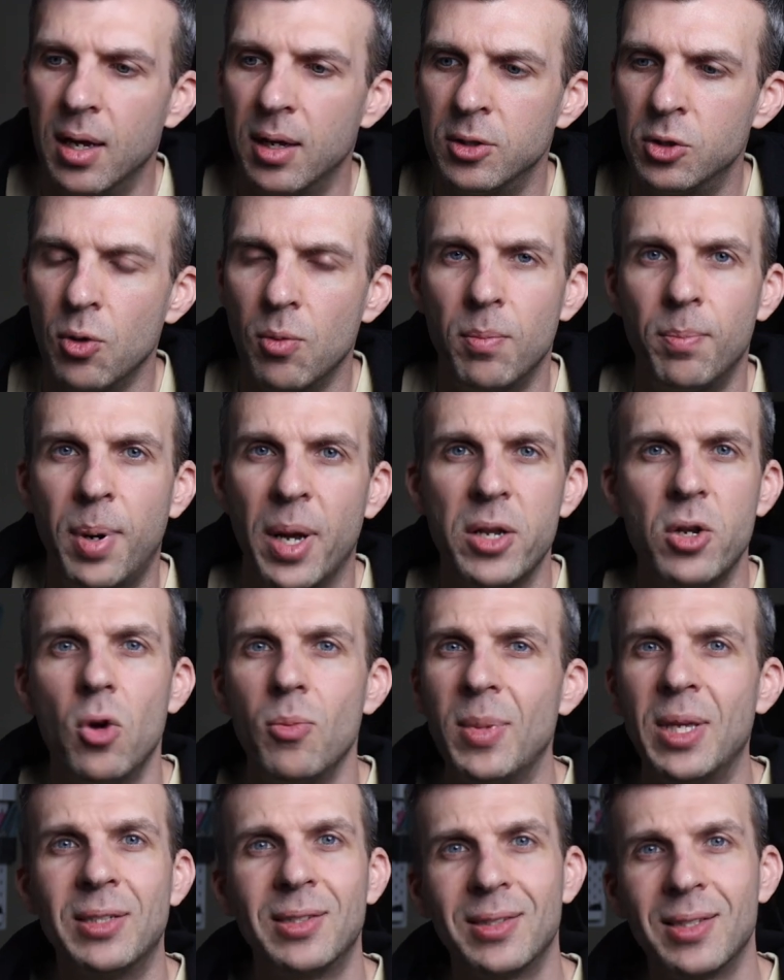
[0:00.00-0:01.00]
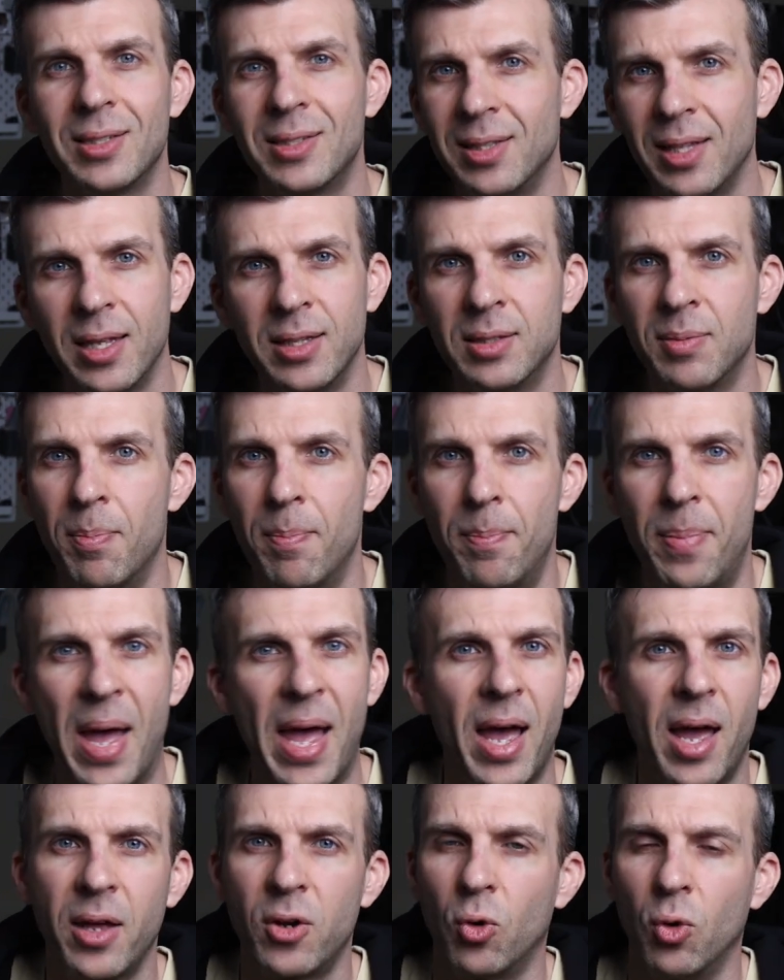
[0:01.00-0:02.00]
So by no means is this lens
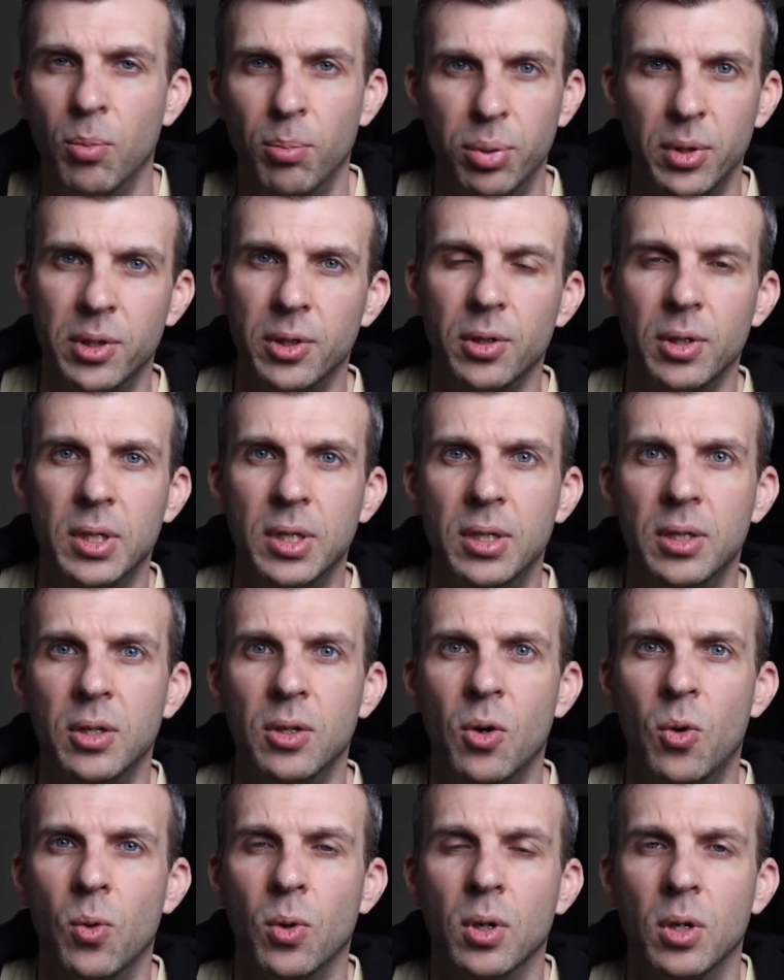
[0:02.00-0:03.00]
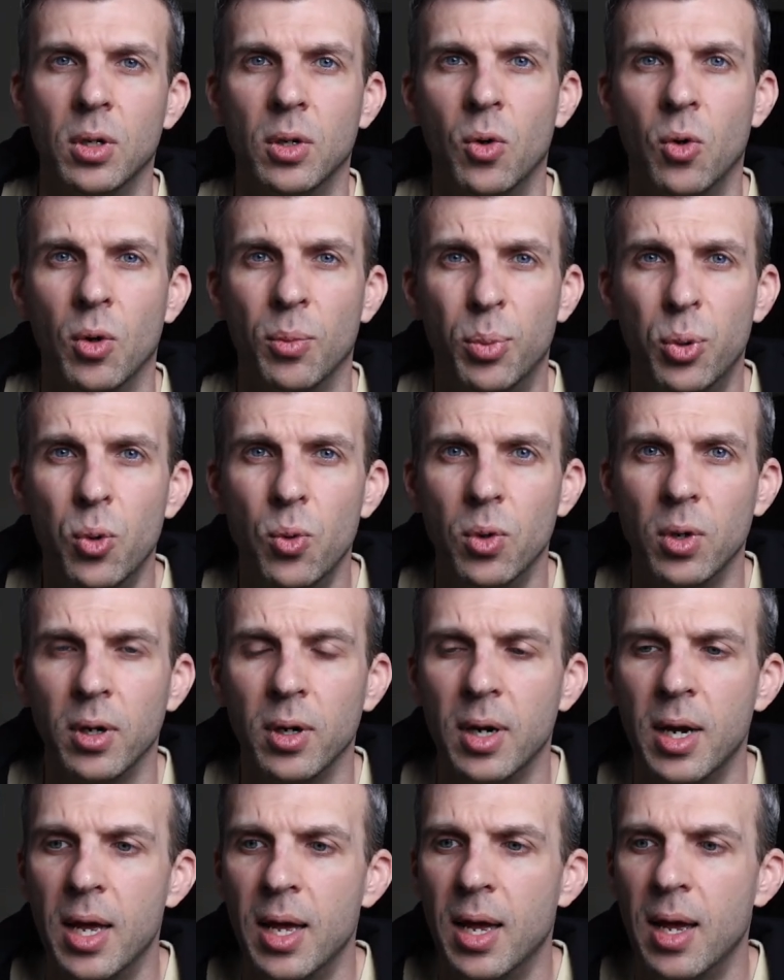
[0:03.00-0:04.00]
bad or blurry or
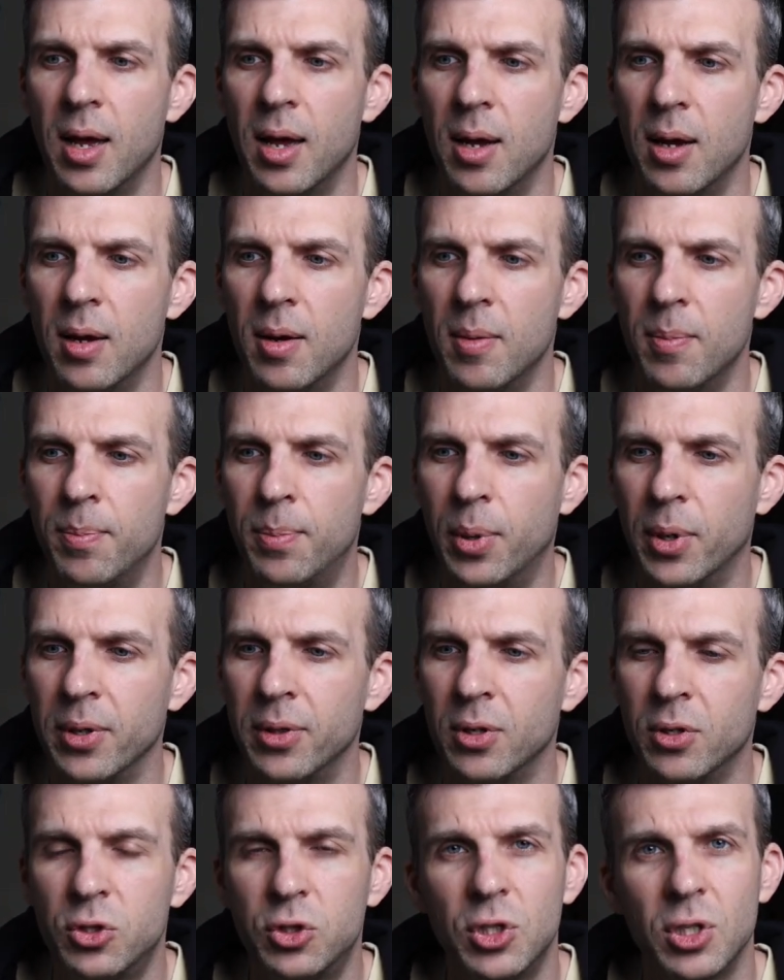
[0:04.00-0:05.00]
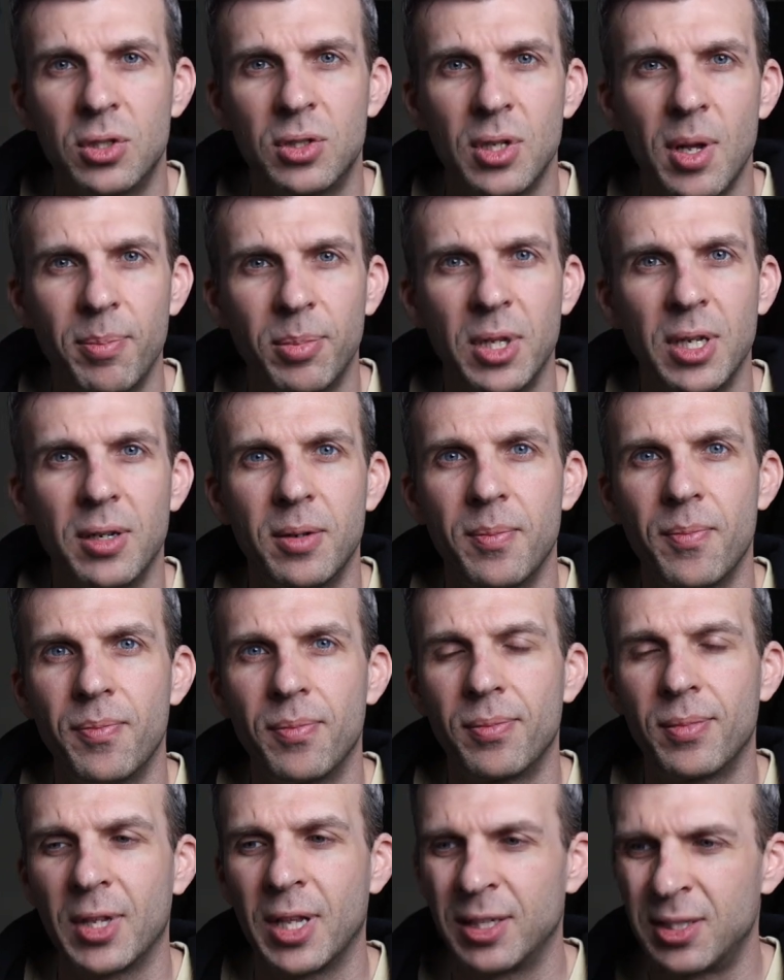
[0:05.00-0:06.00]
poor, but there's just
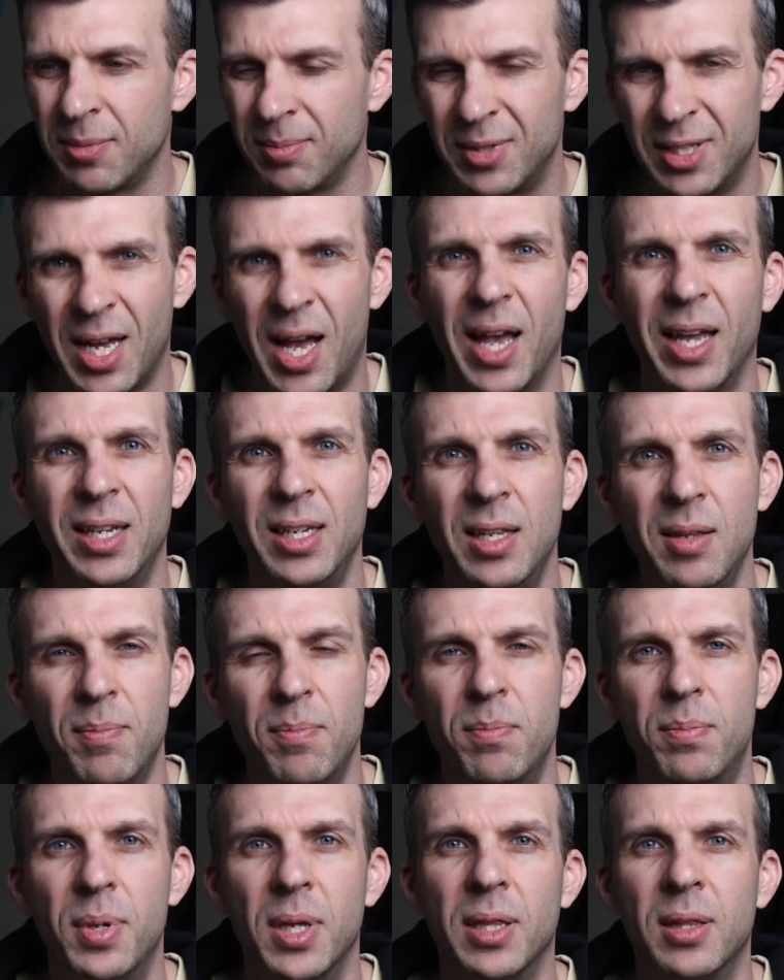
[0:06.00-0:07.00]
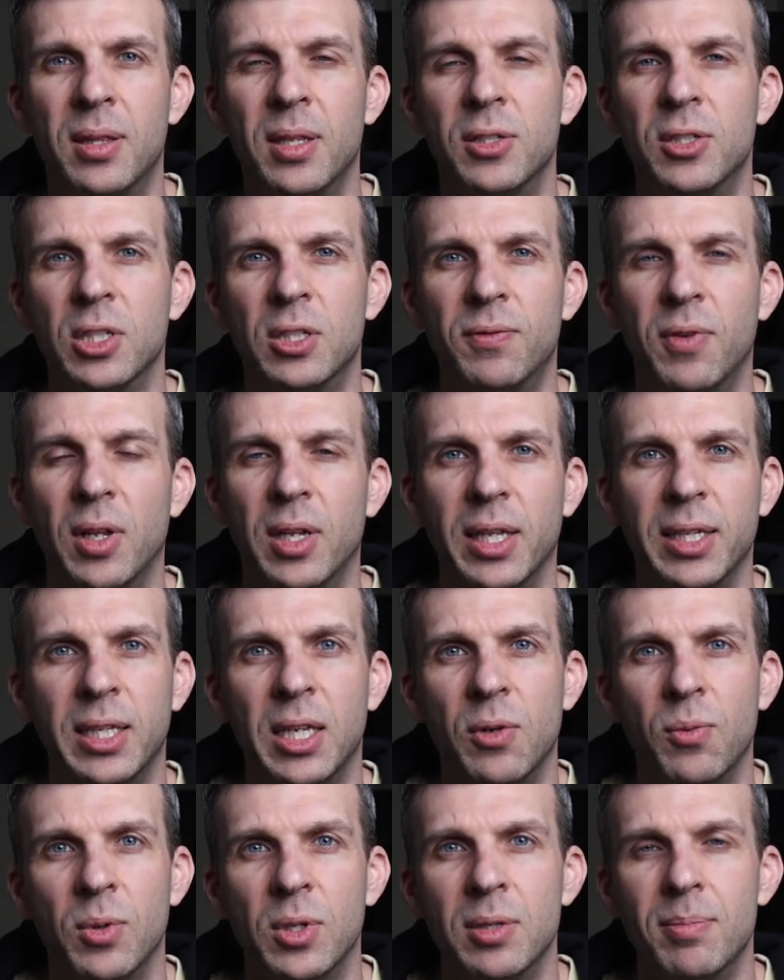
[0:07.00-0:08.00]
something, some tiny bit that just felt like
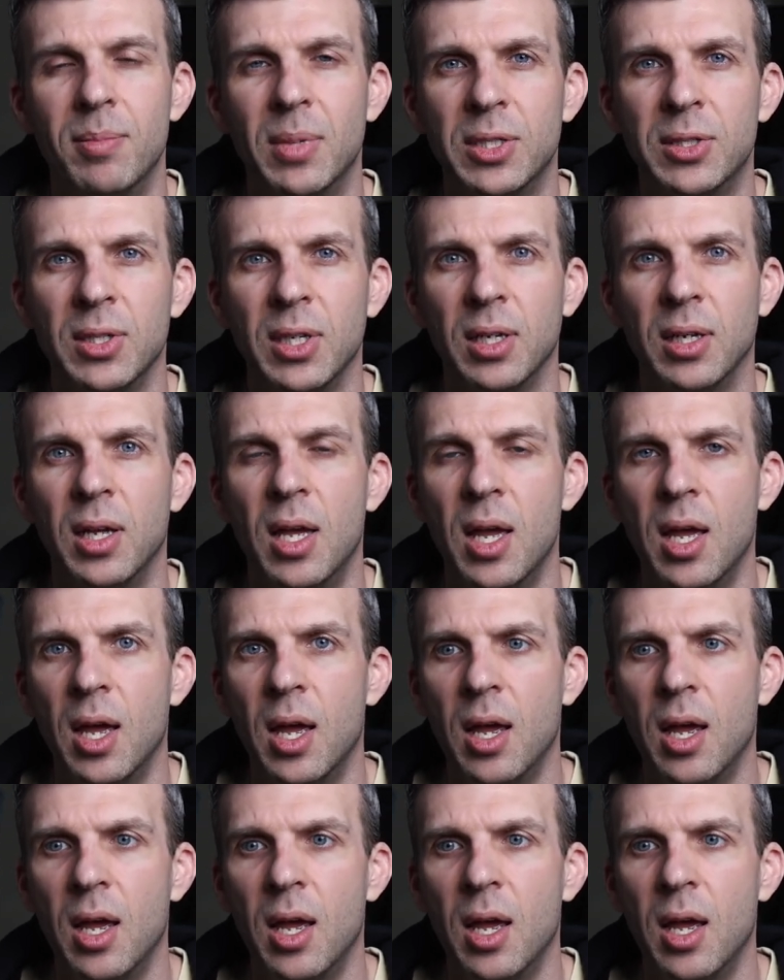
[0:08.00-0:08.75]
it was missing